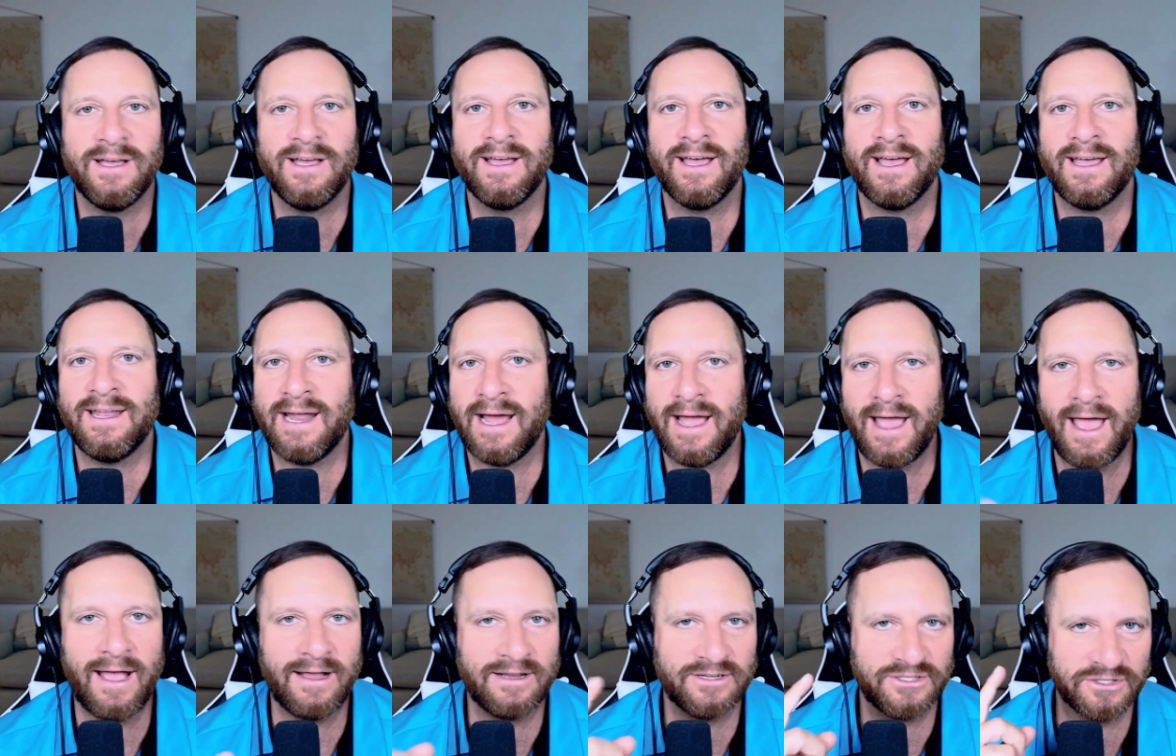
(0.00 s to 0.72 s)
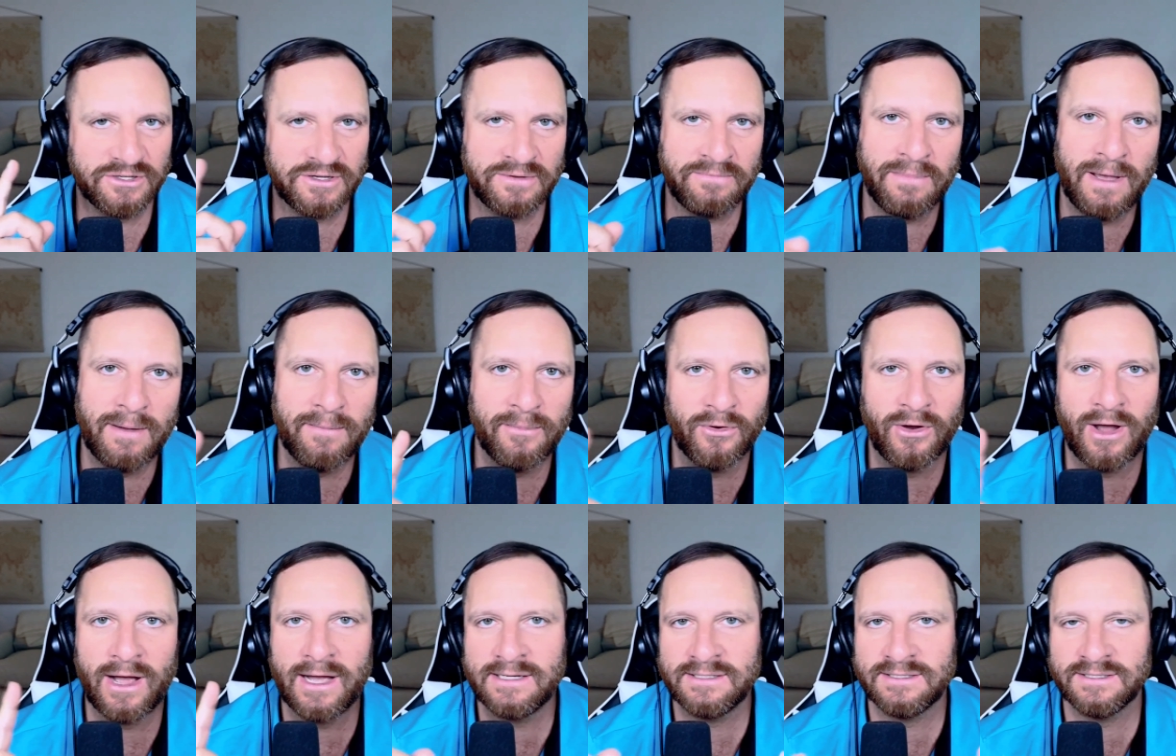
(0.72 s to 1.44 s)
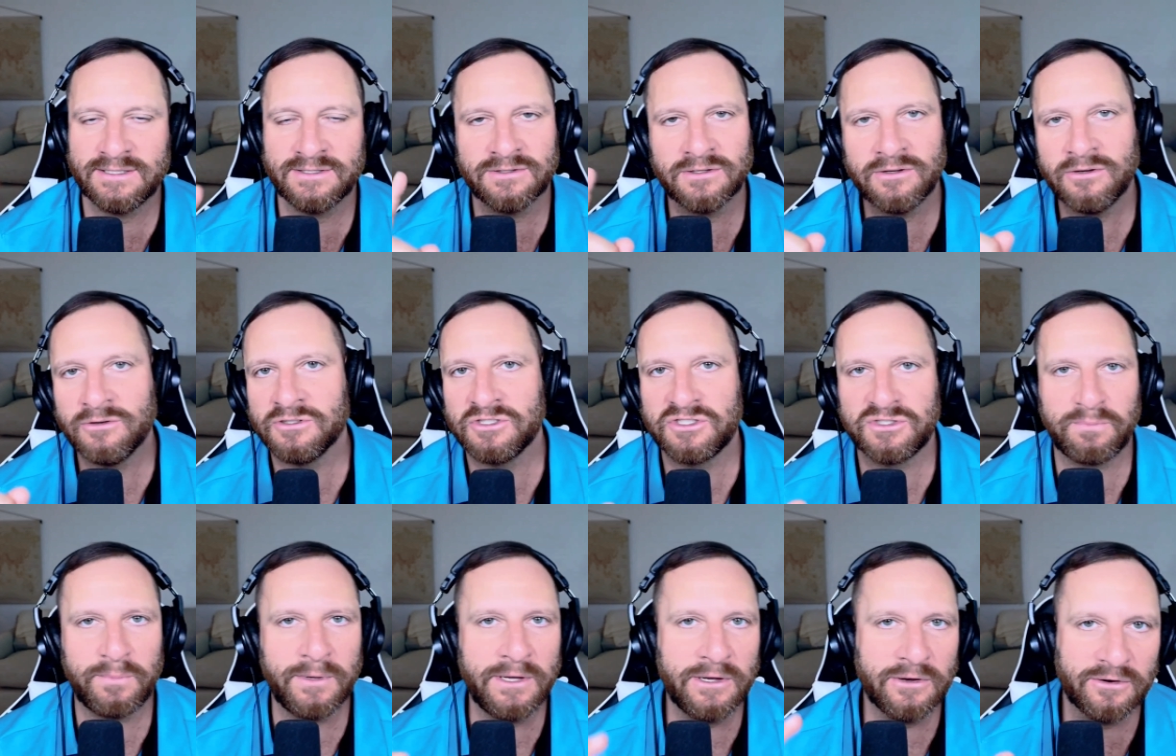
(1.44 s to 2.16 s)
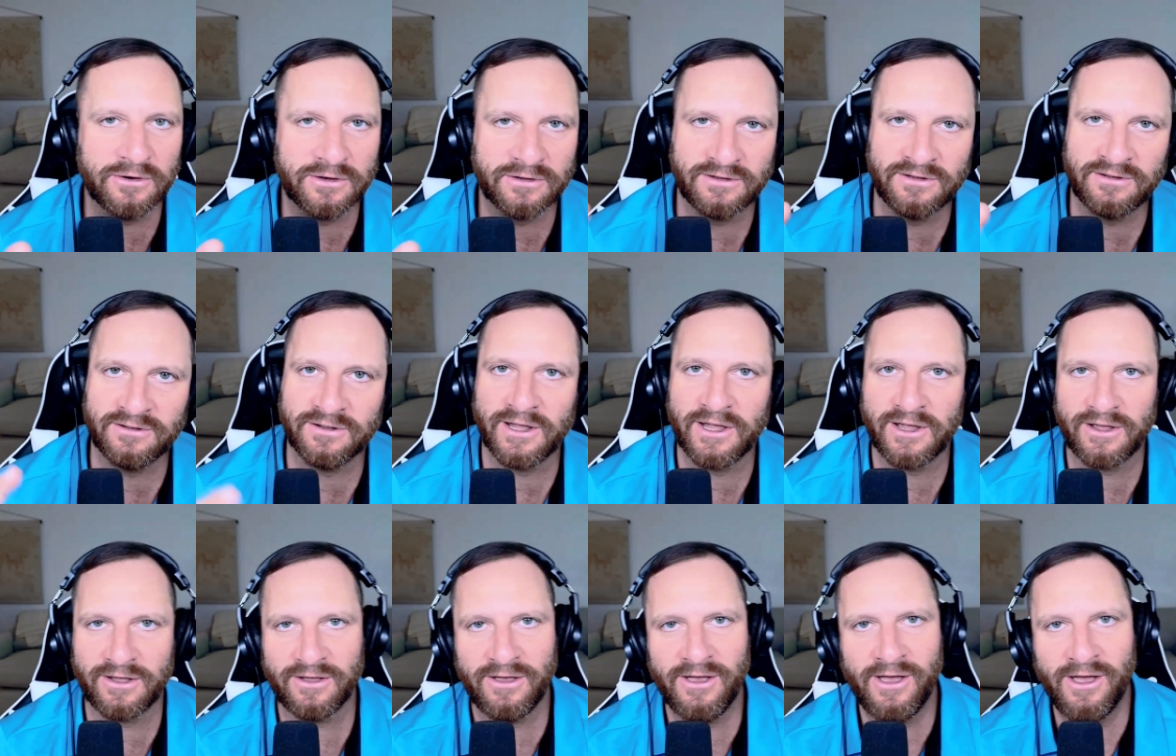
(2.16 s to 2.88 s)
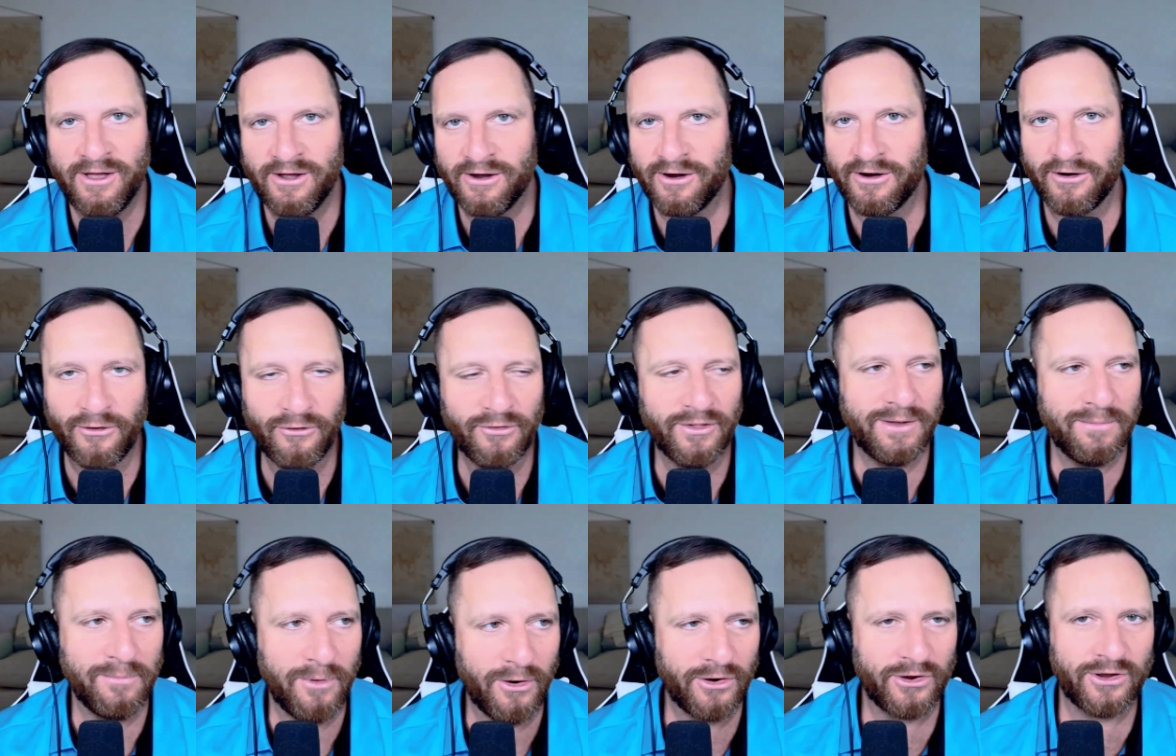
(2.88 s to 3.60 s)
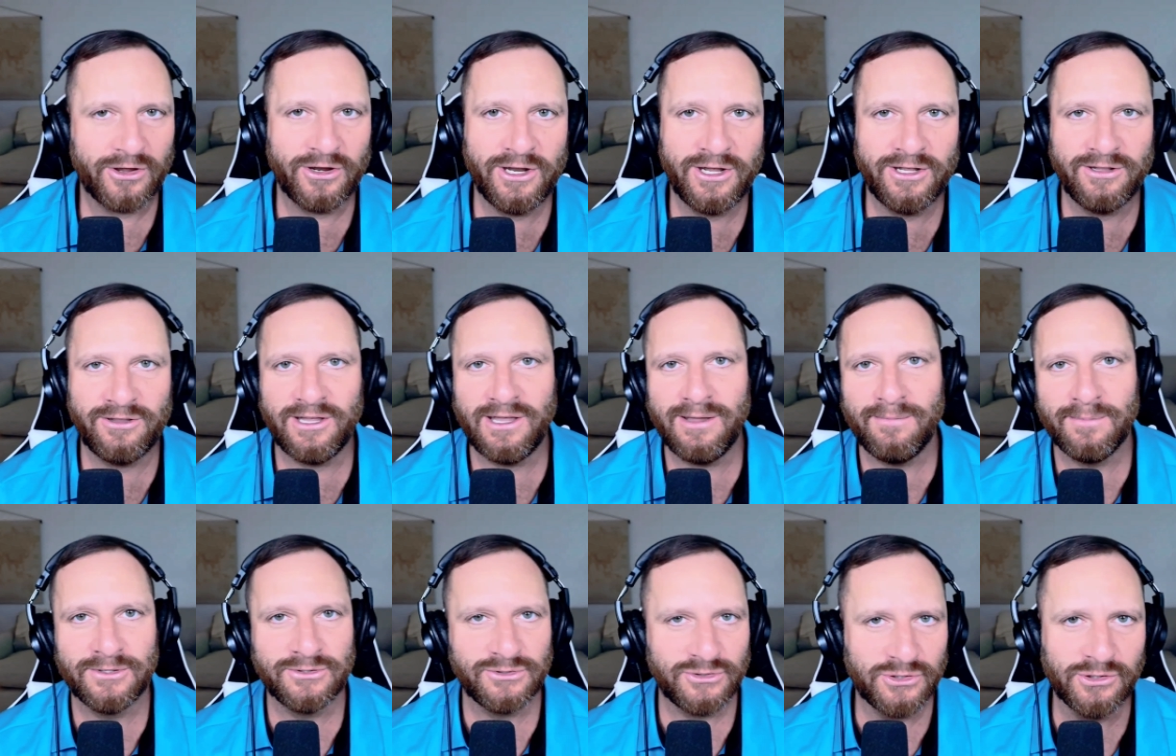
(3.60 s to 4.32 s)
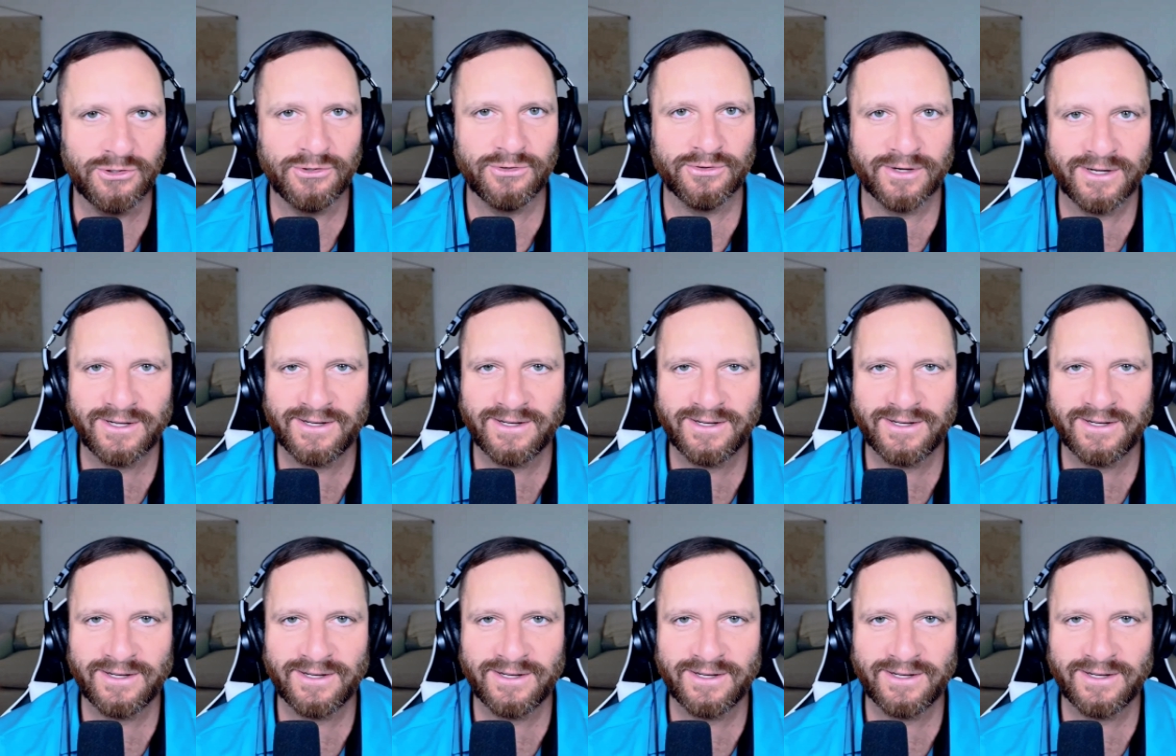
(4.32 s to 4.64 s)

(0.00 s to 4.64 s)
And I actually memorized his little spiel because he's like, our only marketing team is you.